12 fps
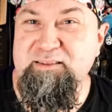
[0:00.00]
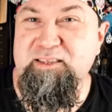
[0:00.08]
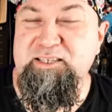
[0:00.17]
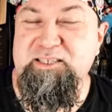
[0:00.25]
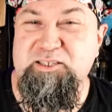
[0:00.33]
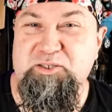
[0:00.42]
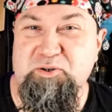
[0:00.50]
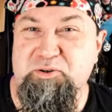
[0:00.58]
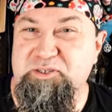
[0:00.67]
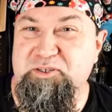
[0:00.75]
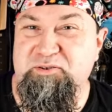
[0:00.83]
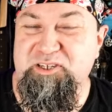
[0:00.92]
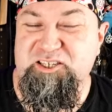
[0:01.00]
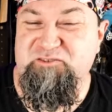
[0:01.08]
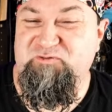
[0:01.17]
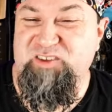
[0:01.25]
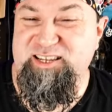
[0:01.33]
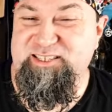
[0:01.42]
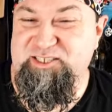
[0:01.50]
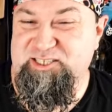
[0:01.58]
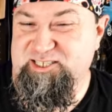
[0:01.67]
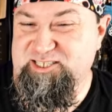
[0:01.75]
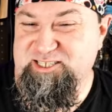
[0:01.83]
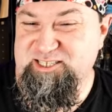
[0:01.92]
the sorcerous
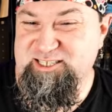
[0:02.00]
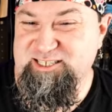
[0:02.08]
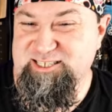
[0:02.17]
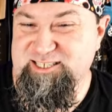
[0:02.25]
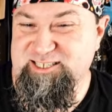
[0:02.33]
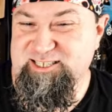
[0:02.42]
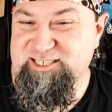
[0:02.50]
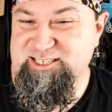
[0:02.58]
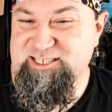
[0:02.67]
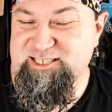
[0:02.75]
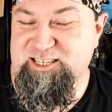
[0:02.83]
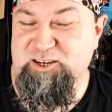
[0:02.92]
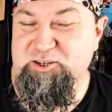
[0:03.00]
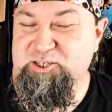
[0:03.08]
feats. There are